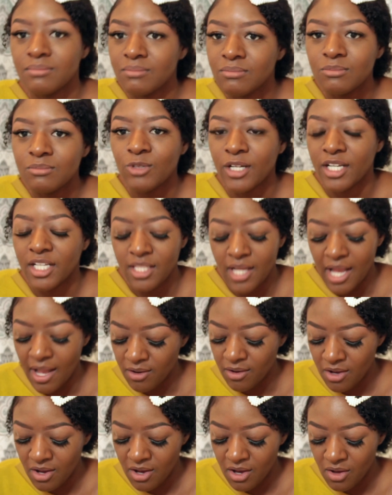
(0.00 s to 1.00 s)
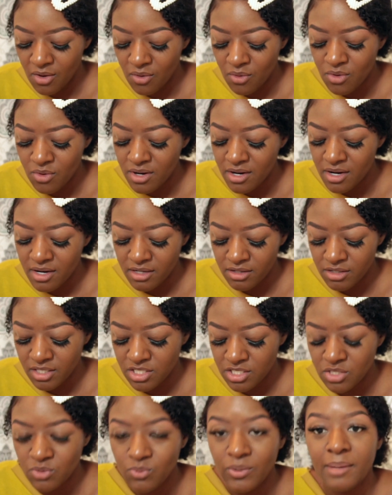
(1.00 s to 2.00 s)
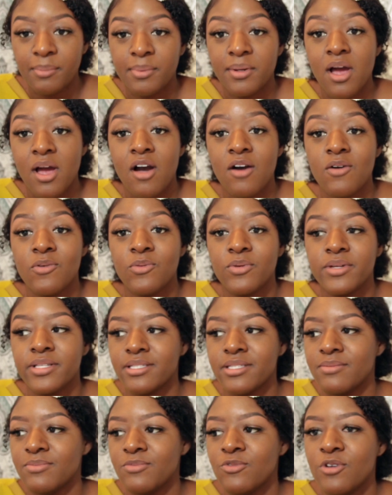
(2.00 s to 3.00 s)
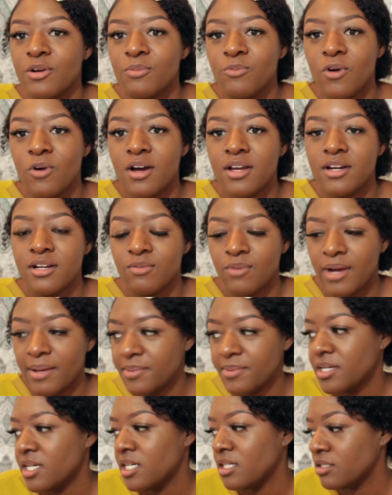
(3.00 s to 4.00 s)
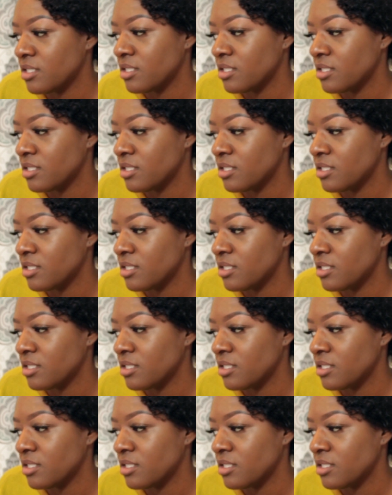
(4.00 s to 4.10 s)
regular alcohol, or you can just wipe it off with some warm water and wipe your nails